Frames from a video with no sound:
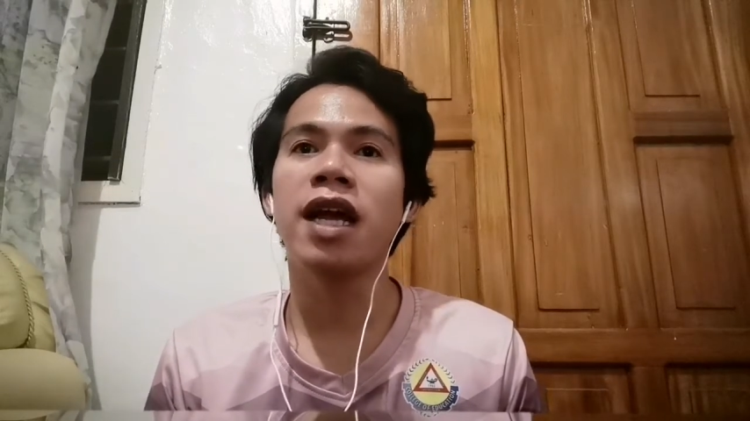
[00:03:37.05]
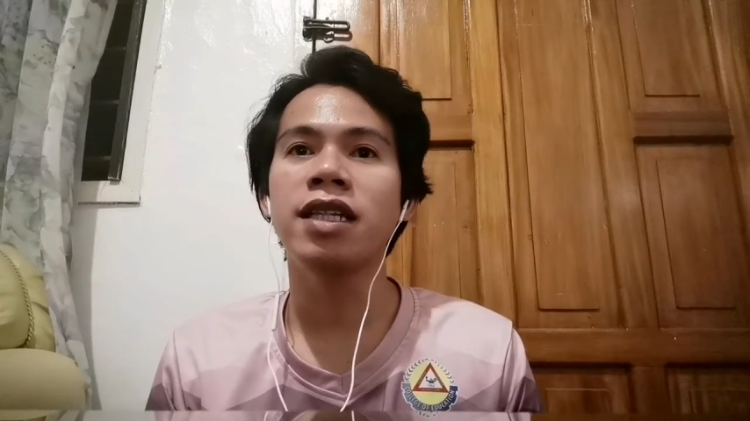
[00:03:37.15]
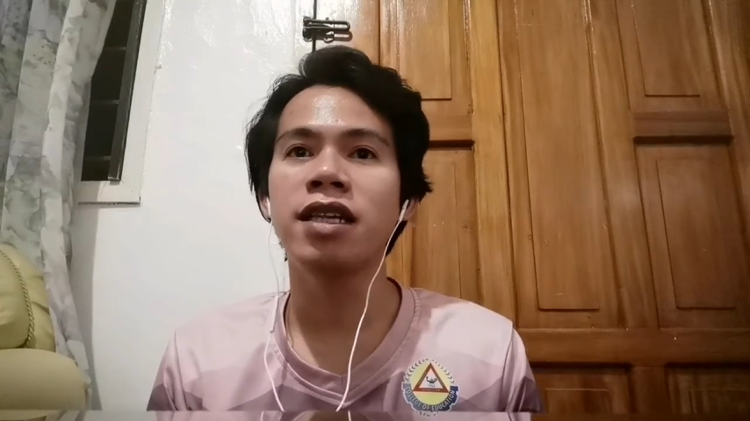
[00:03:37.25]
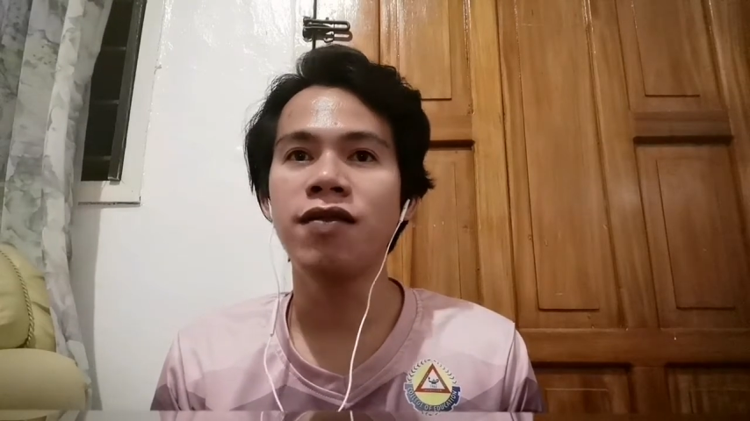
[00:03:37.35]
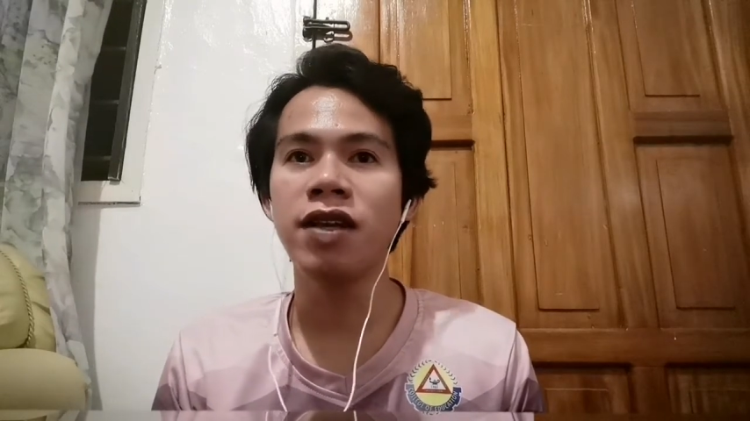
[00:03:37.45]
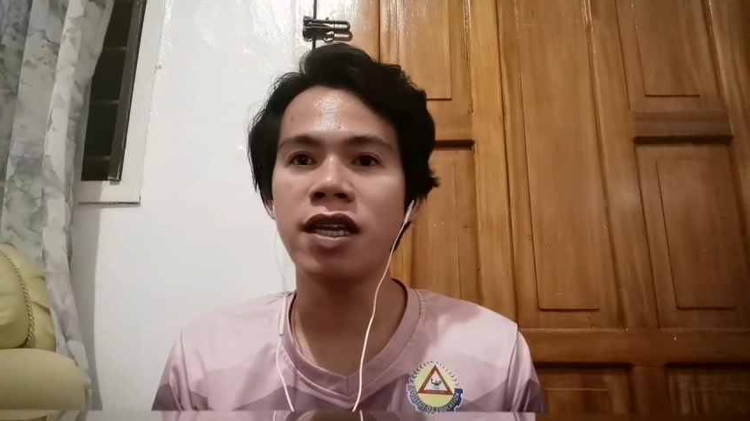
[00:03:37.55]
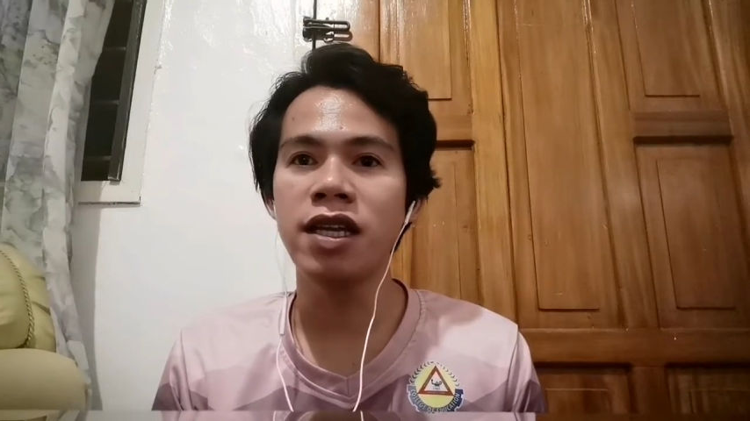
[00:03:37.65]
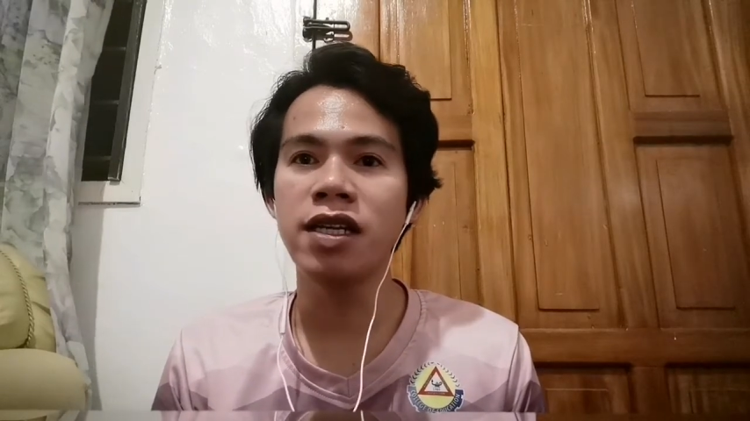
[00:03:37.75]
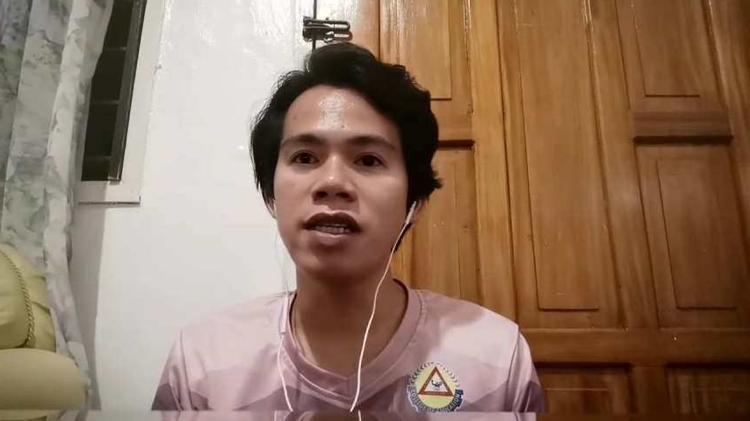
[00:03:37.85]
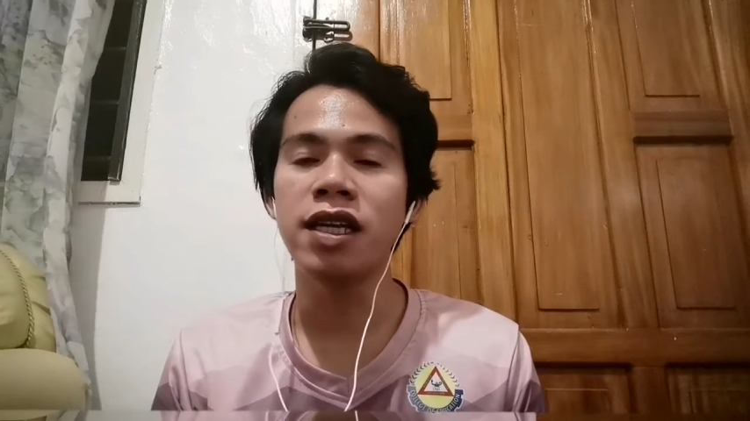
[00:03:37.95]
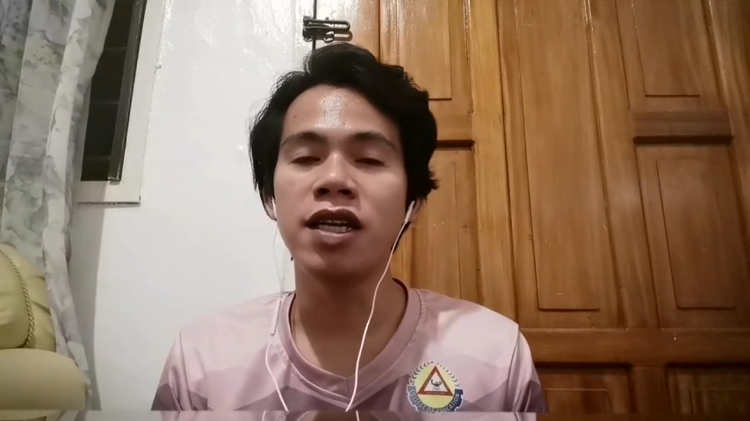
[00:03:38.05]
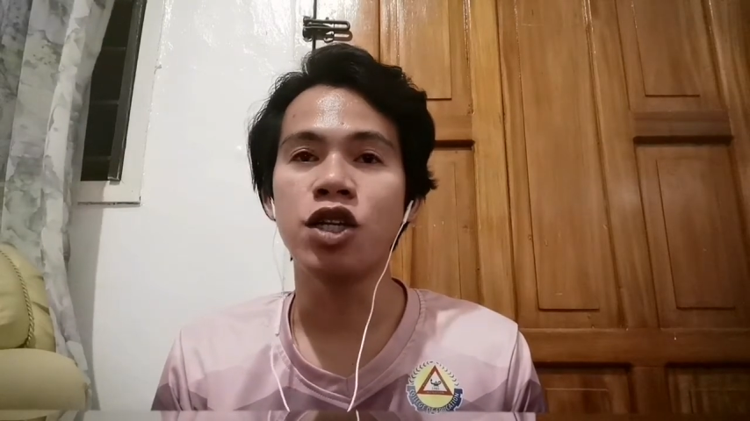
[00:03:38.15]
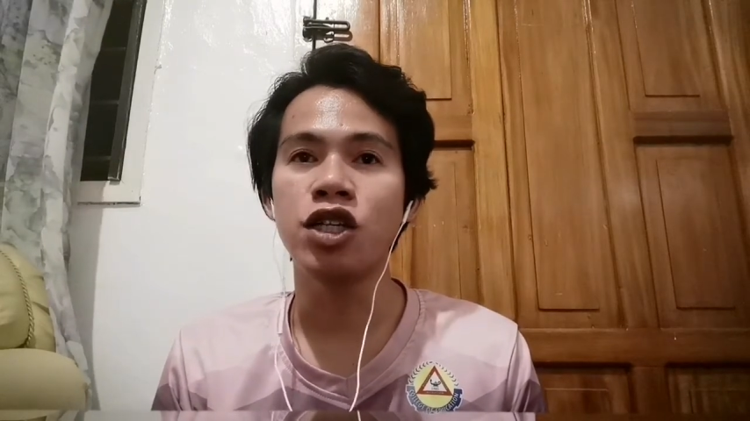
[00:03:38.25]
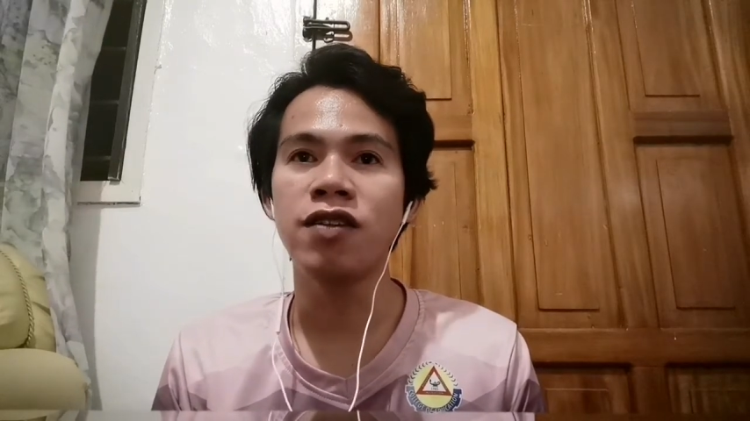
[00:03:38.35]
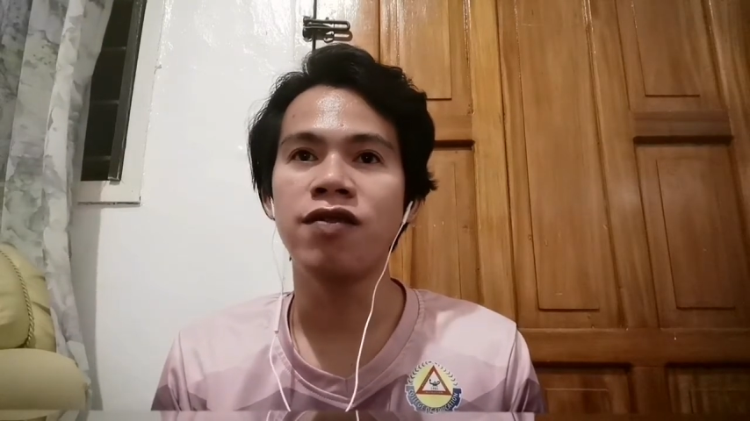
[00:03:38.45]
activities and
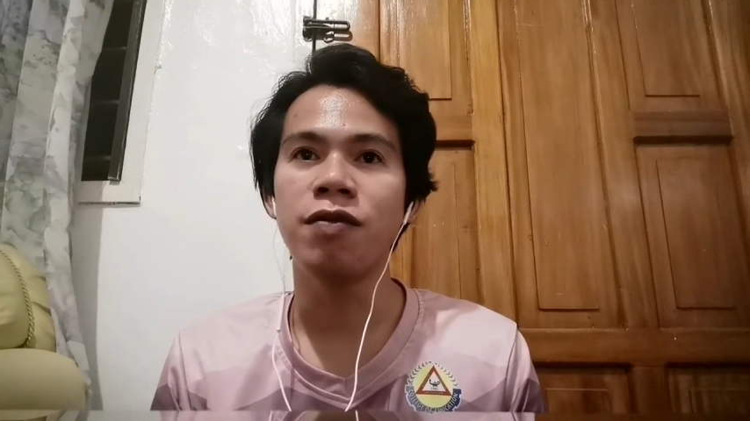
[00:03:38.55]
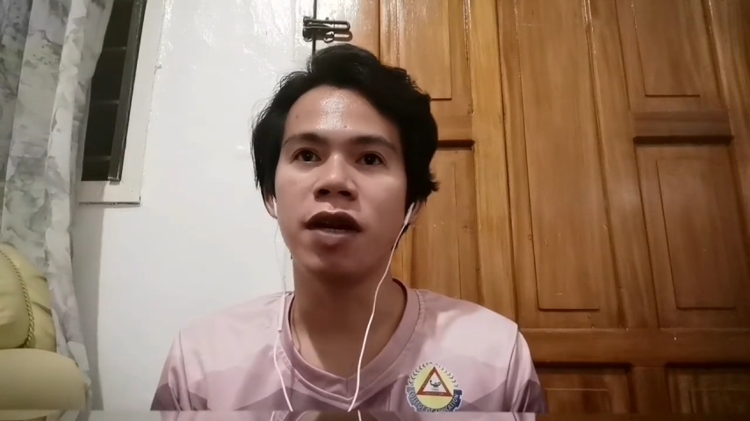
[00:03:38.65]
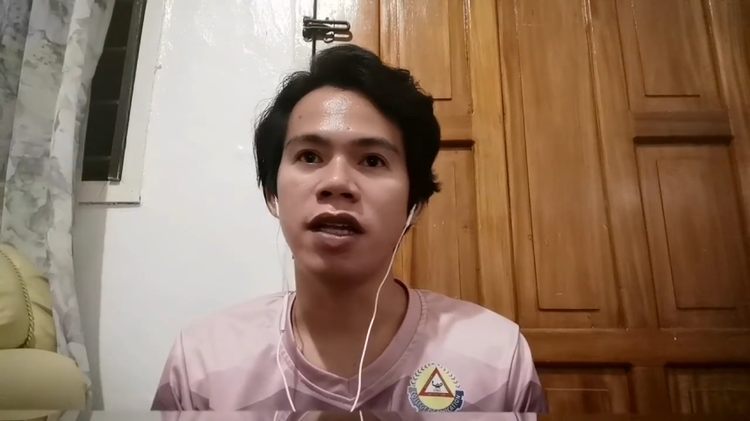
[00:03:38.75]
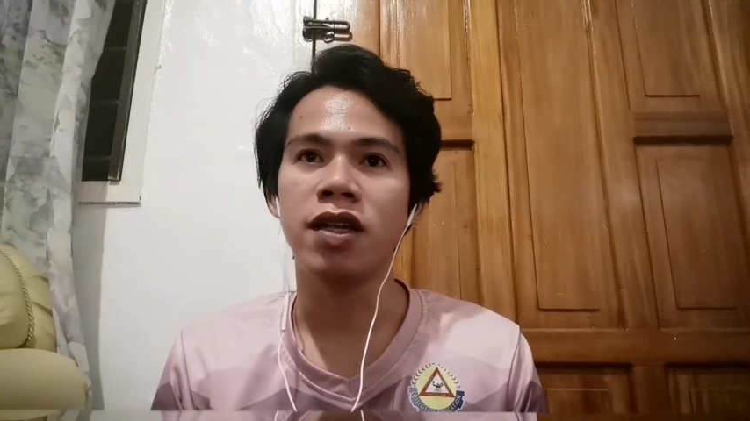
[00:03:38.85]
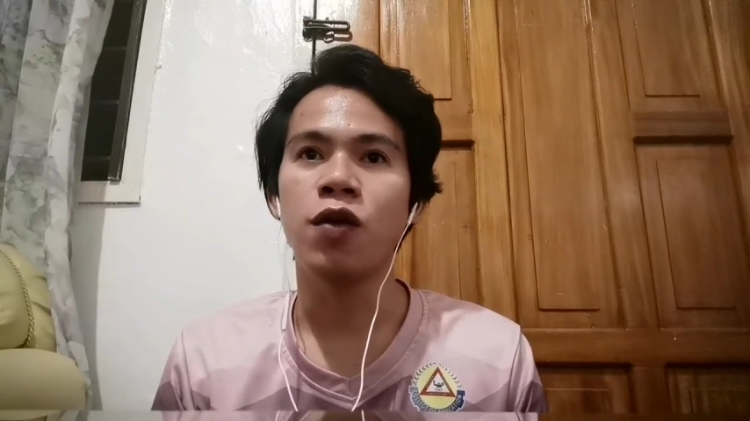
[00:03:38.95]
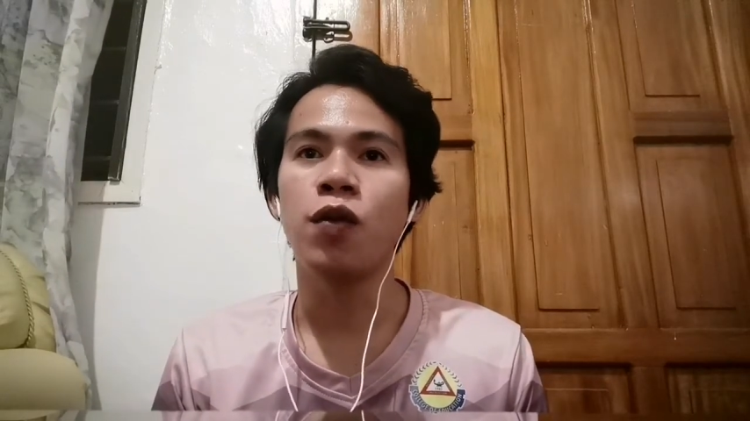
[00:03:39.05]
achievement